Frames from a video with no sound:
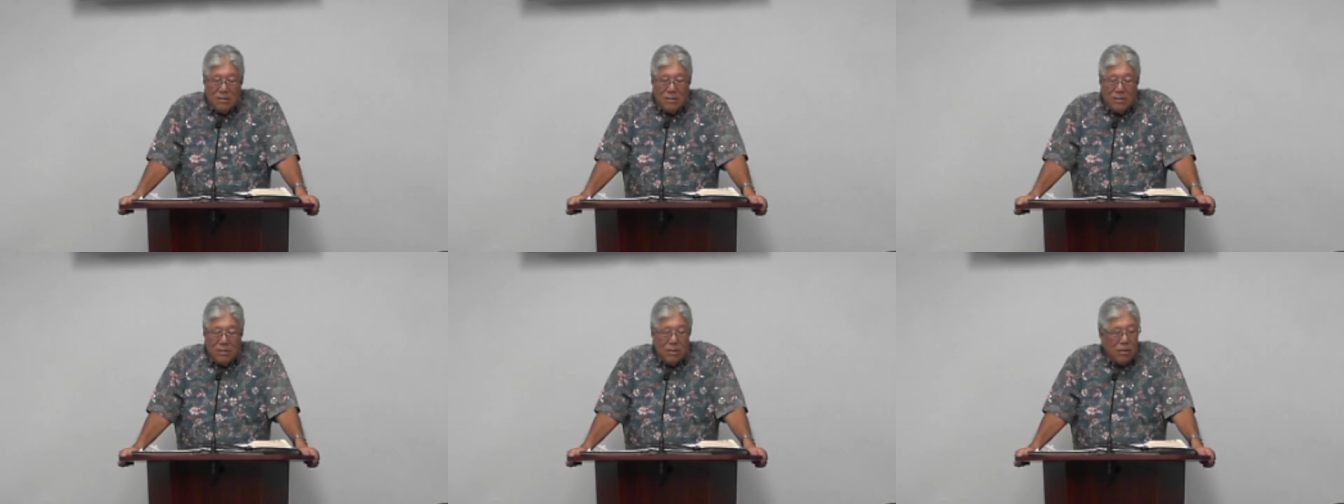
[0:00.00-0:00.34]

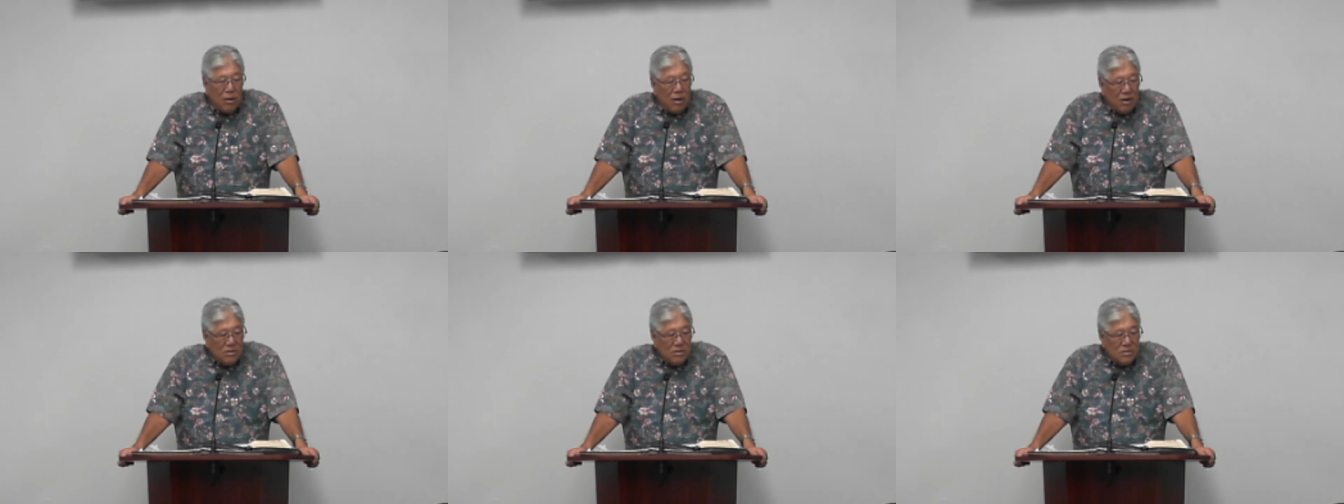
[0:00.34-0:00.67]
their
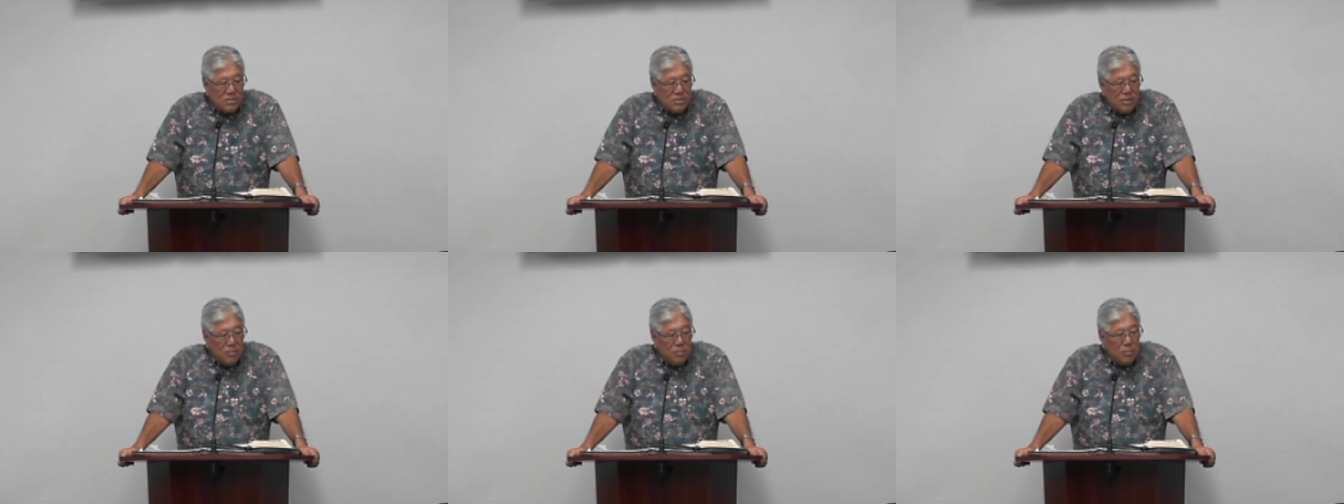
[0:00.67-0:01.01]

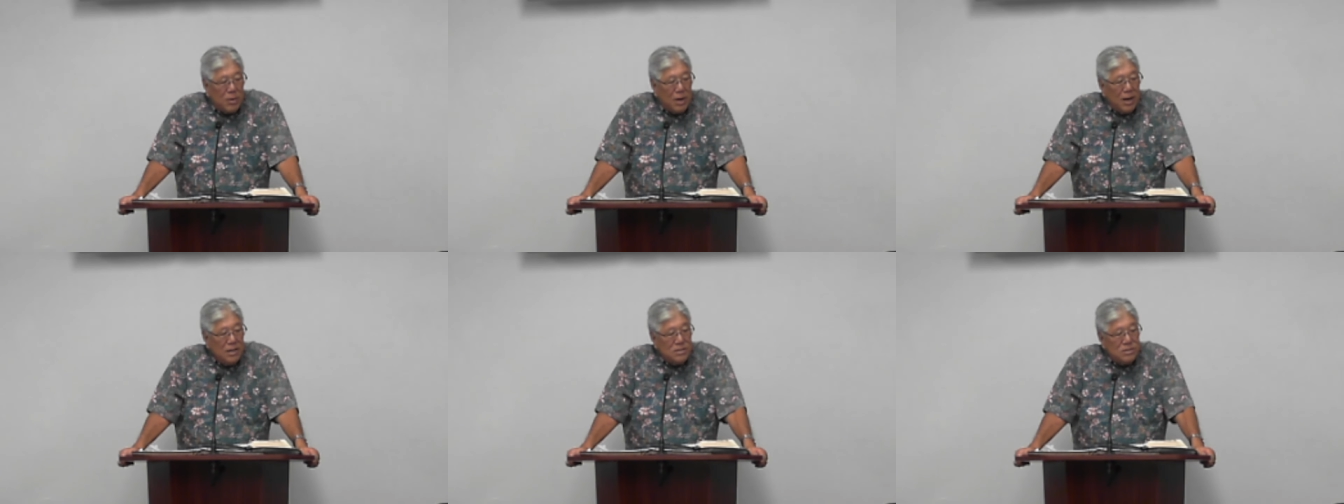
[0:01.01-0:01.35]
hearts, their
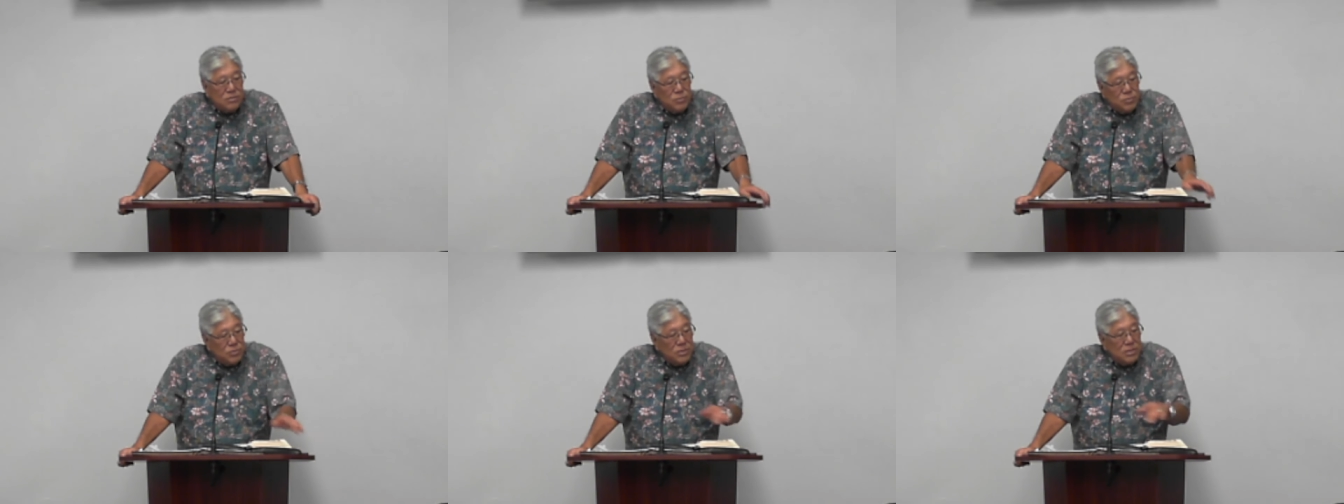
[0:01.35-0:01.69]

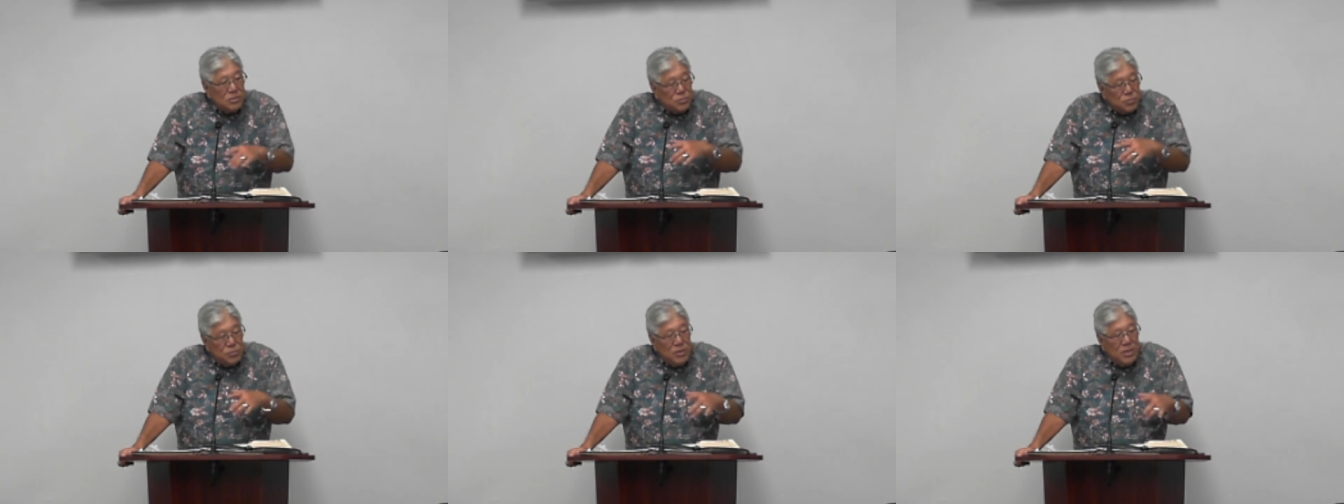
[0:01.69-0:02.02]
minds
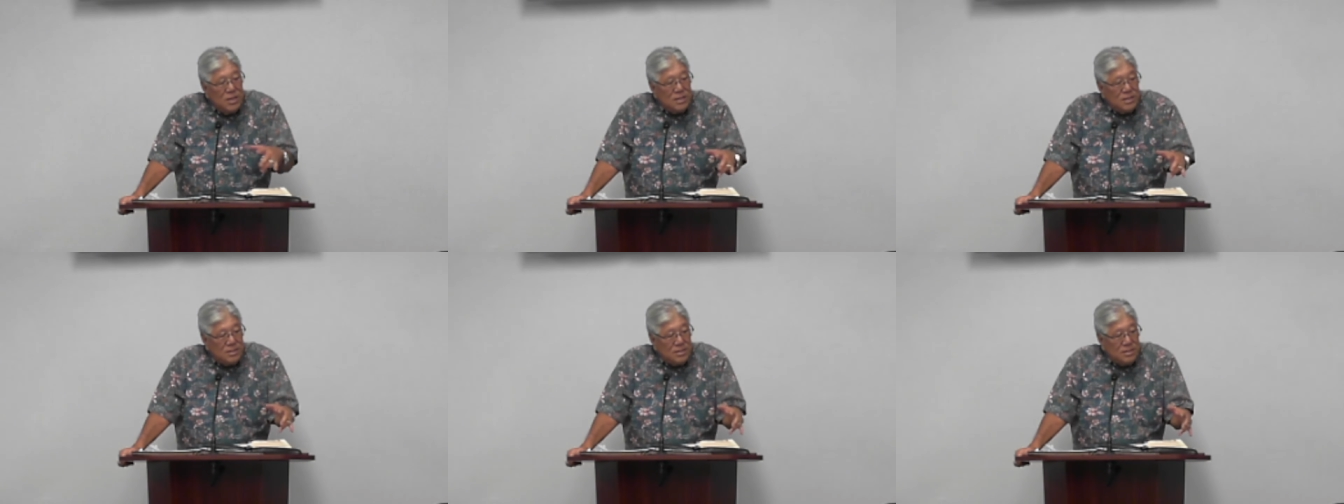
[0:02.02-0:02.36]
just
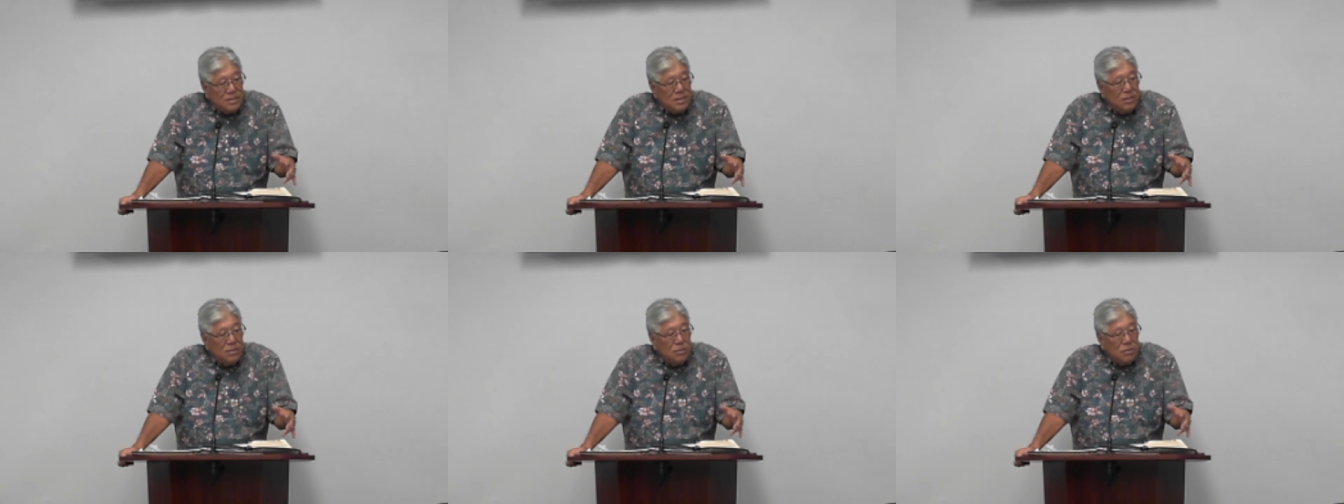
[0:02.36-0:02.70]
really
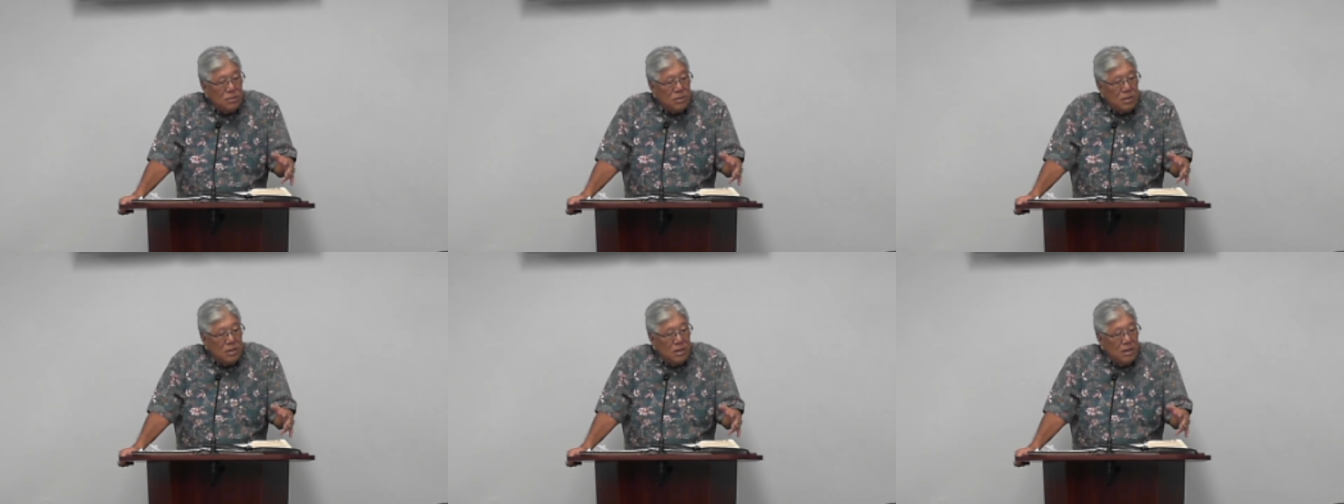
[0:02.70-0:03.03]
seared.